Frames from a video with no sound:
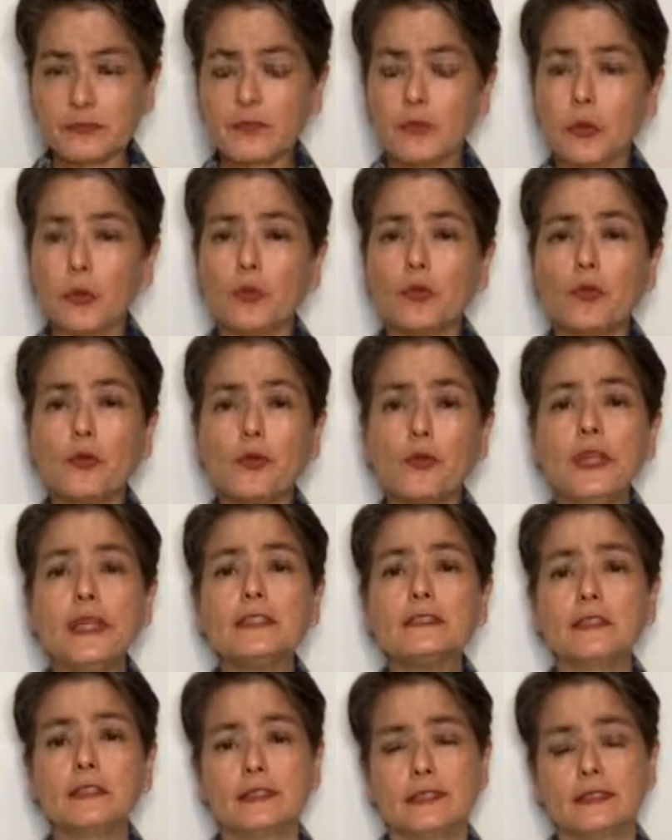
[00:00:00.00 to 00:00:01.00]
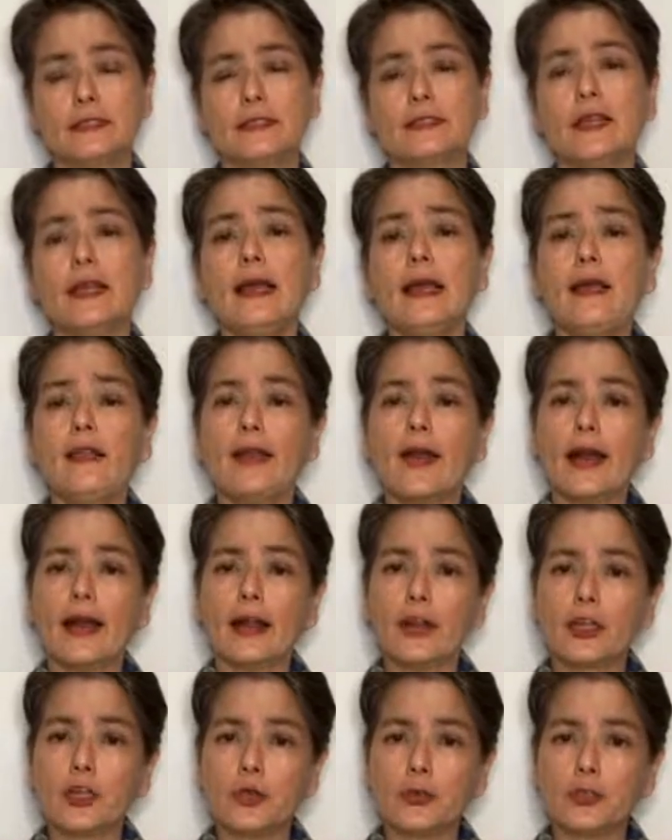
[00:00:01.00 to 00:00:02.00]
Well, the reason is that
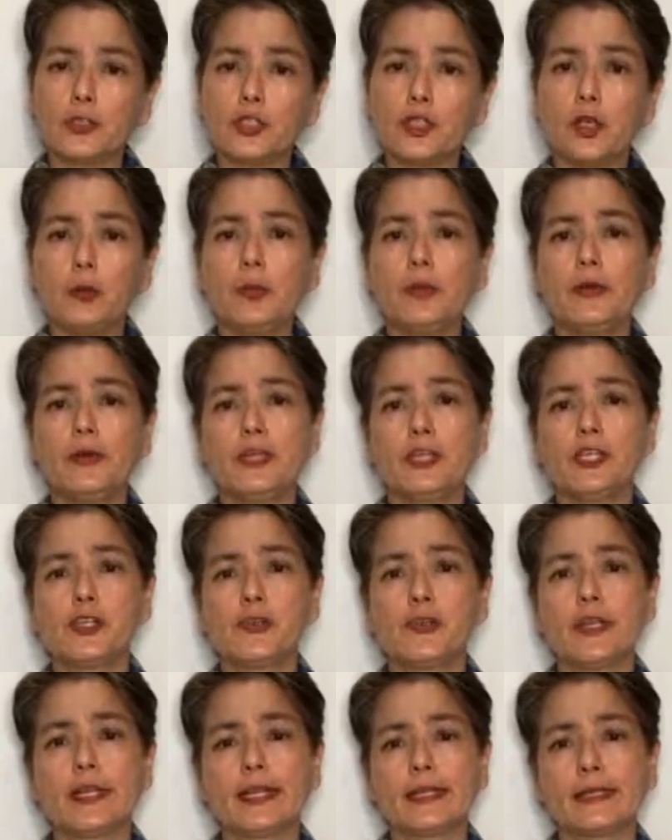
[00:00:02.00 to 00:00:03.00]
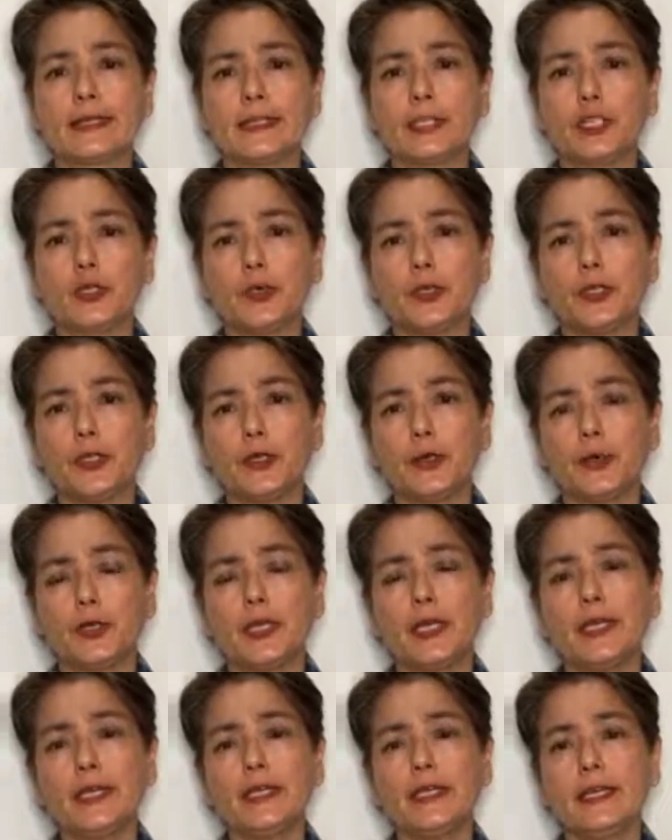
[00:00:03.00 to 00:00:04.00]
acute tubular injury can lead to acute
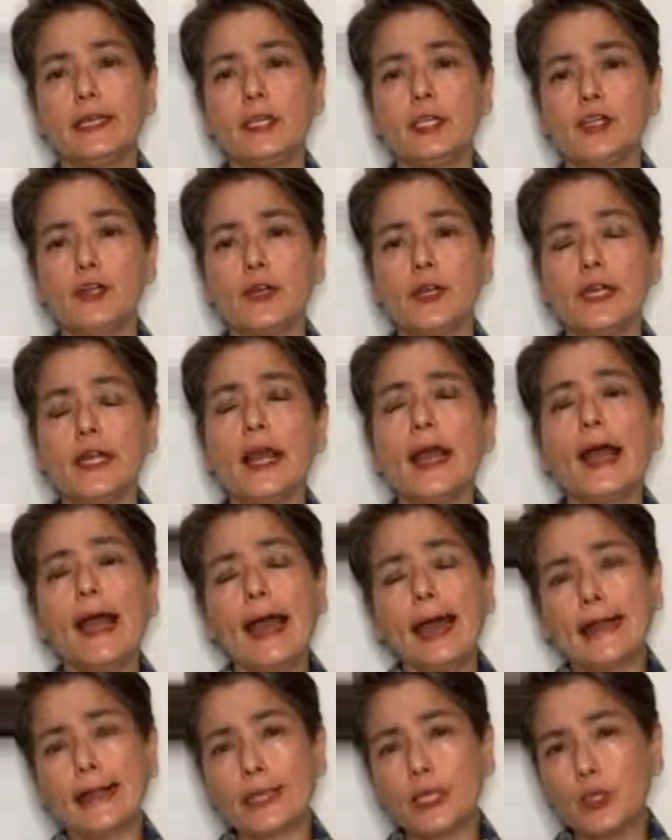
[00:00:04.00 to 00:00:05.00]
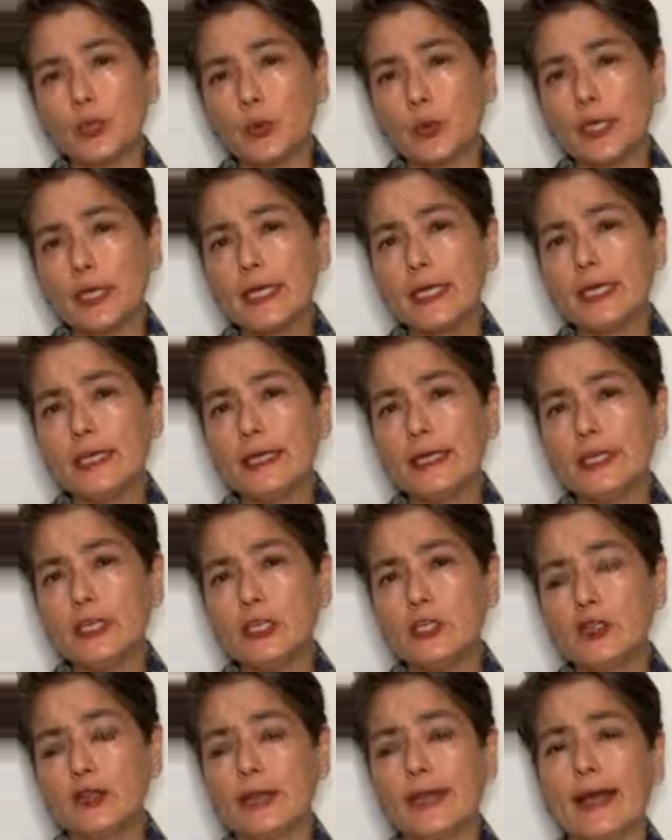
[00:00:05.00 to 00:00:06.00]
kidney injury, and acute kidney
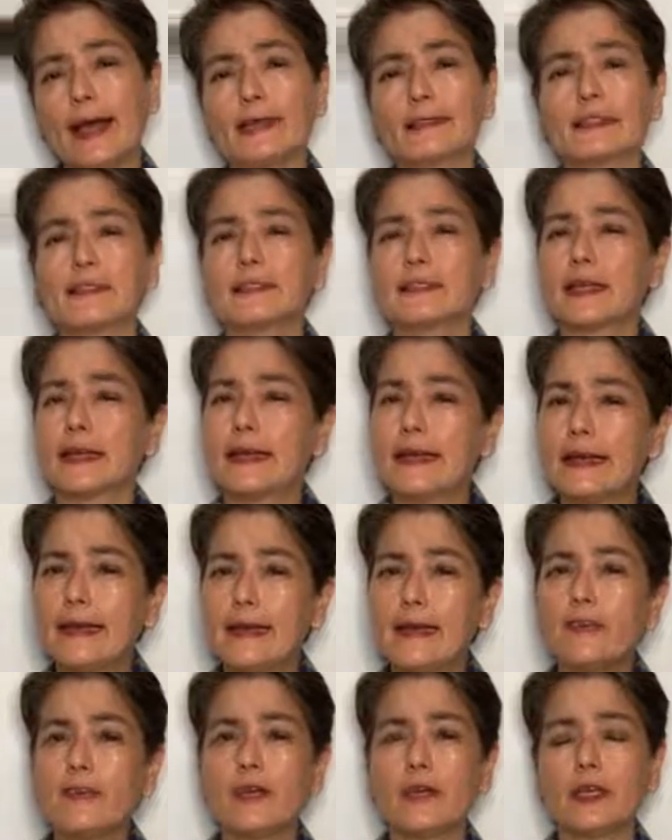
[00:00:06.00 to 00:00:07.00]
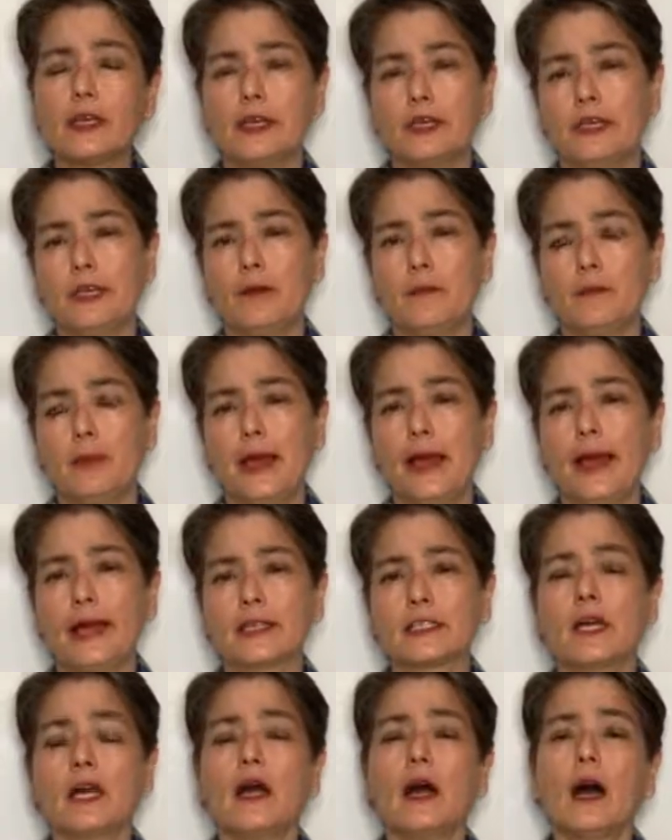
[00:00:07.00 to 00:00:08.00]
injury has a significant impact
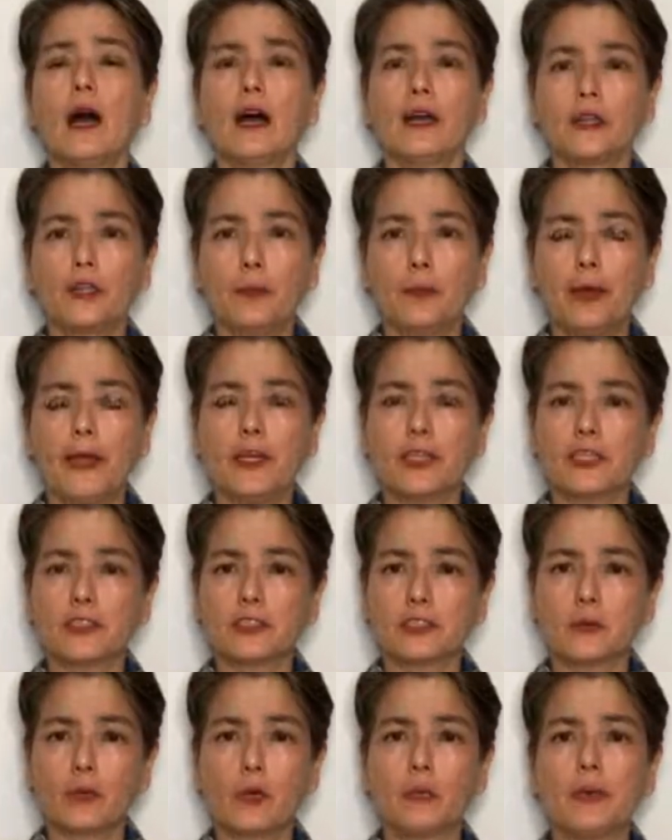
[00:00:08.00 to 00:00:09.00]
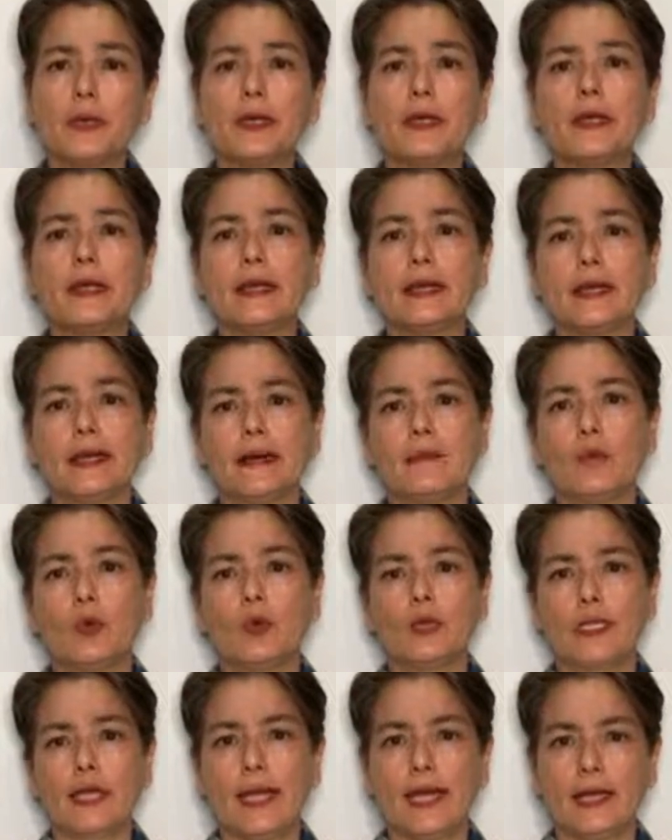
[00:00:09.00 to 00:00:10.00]
on your patient's morbidity and
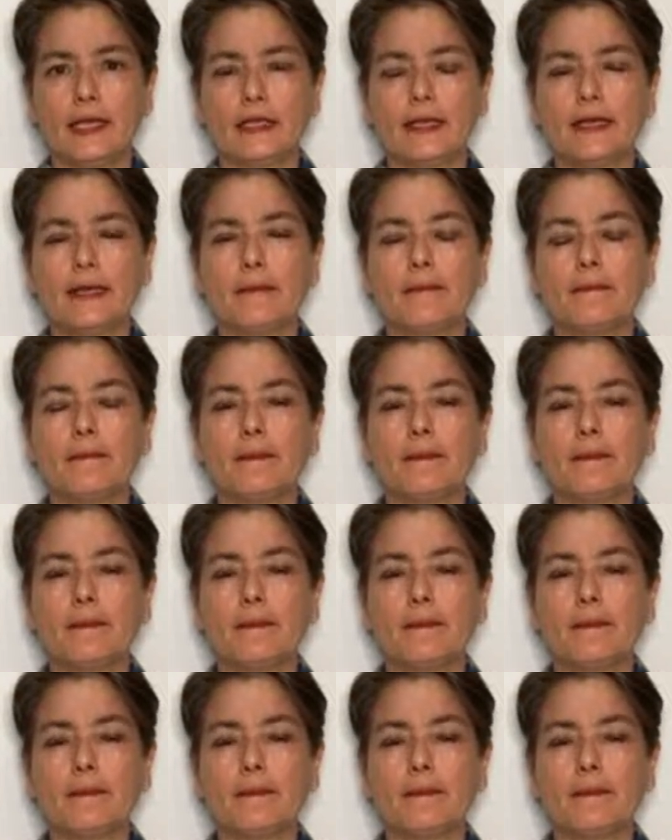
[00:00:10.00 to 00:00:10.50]
mortality.